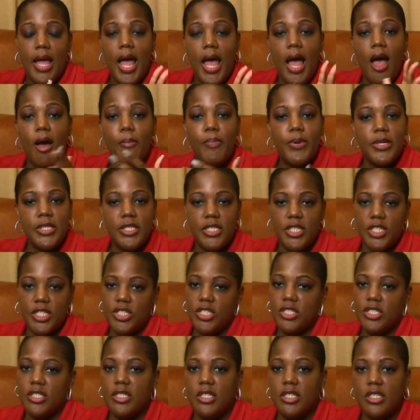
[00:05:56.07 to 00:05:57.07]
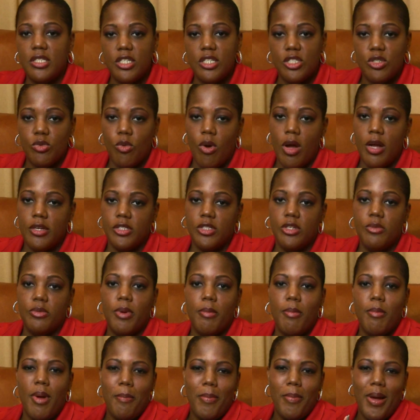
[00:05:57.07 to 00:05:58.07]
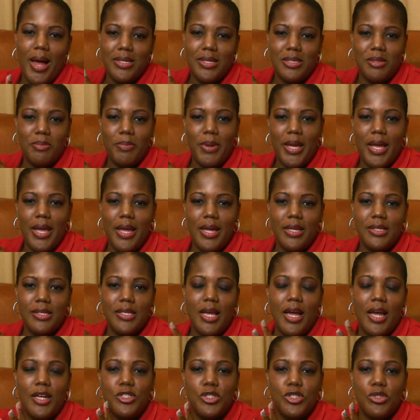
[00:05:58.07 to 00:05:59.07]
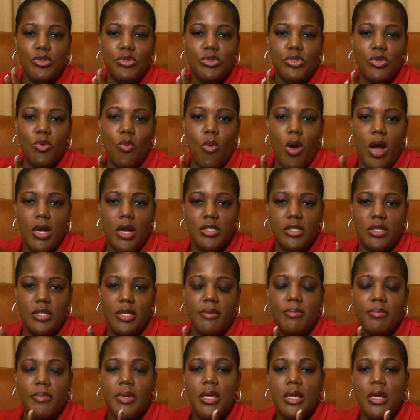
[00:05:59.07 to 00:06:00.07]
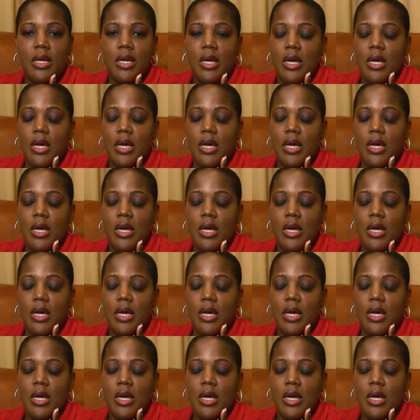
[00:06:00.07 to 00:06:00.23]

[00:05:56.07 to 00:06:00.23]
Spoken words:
I'll put dishes in the dishwasher, but my pots and pans, I choose to wash them